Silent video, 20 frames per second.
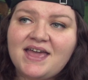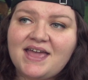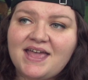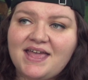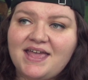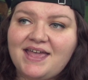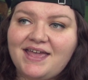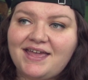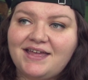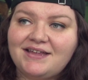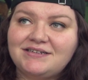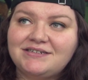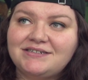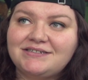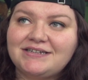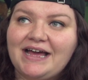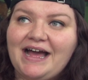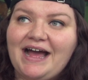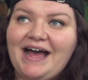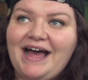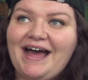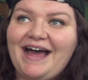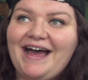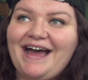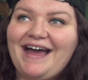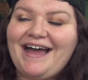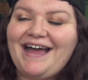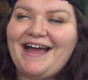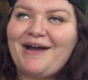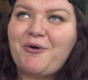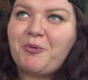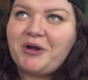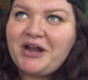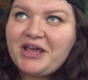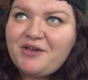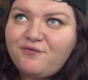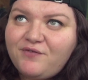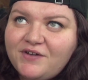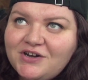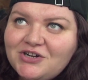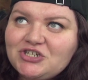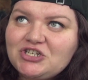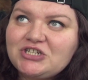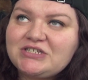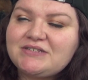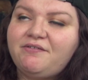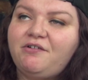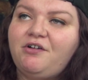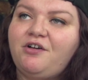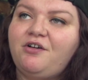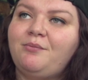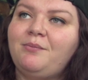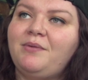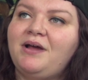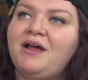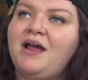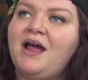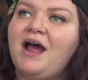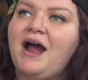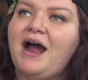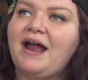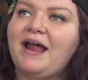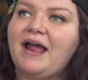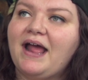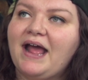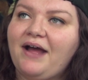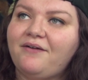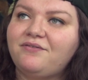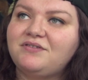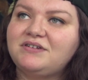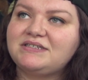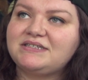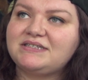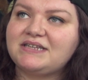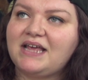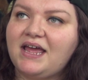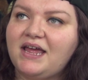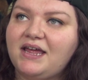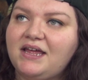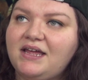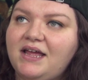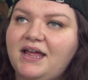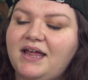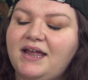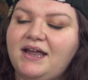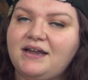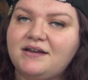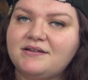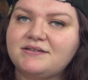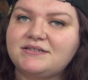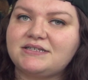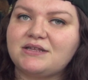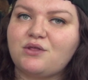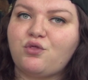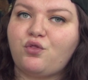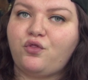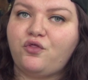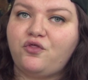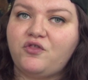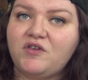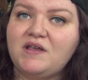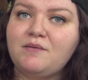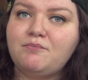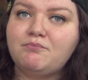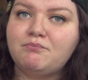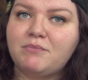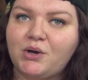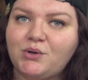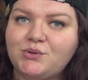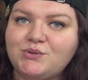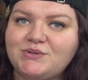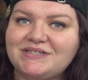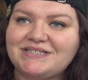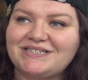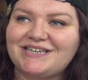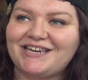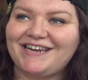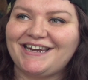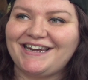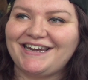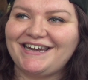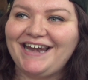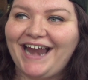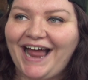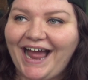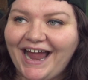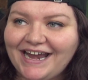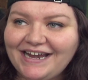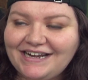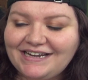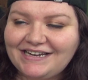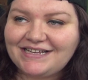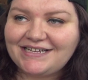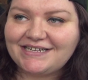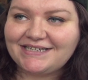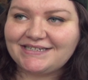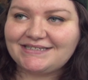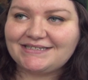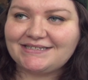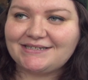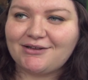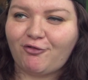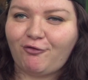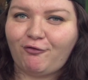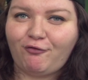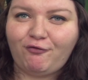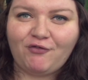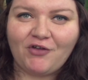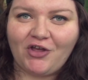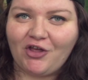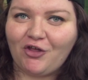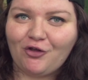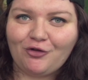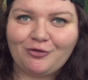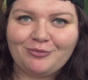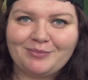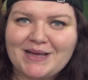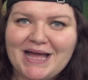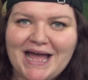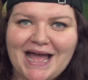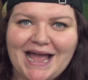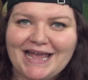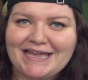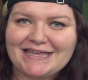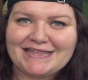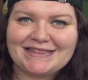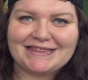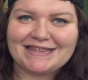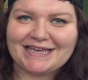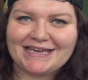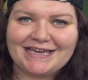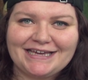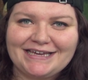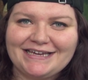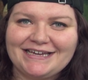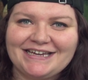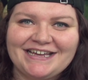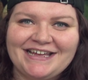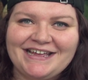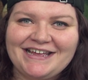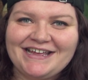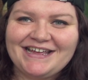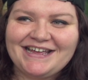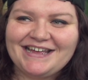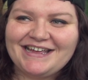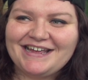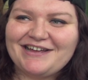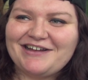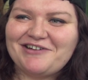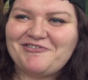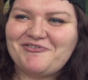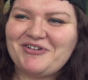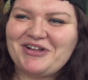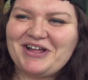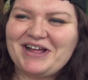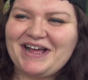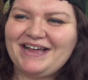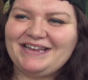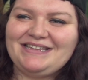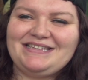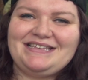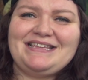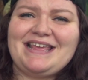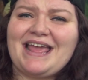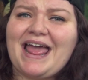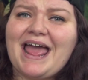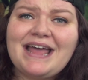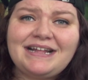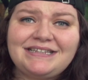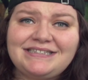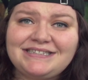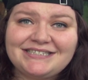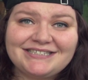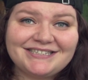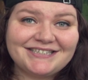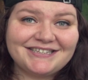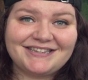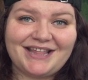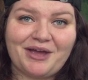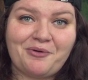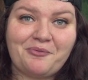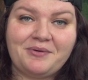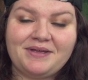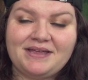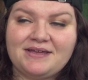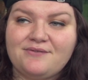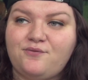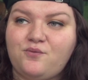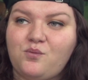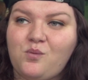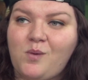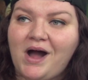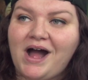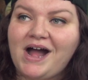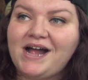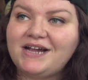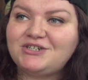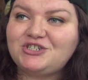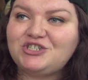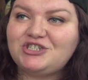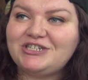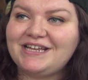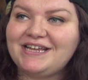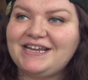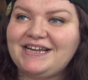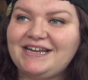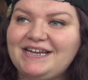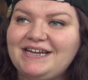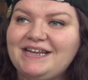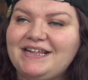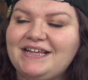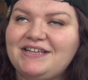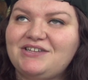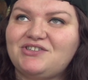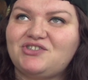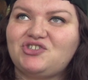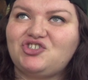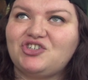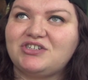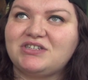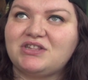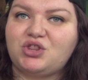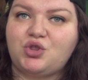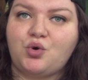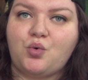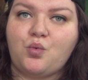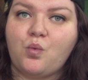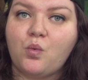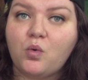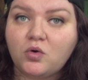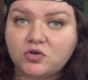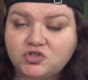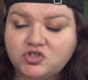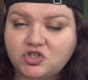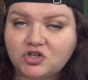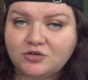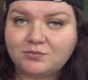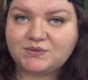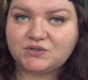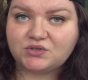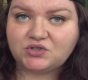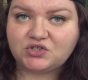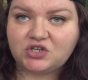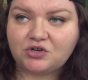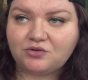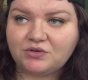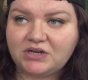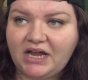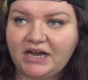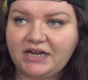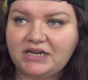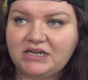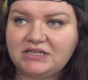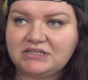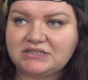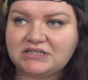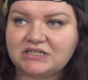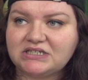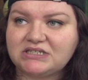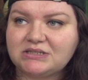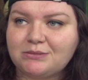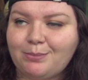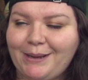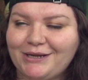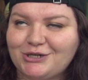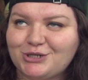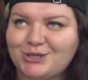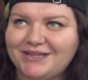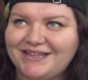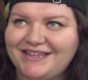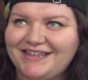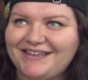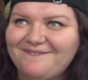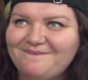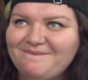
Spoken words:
And when I finish this film, I have to say it is the most 90s film, I think, yet that we have watched. It is just, the wardrobes are so 90s, especially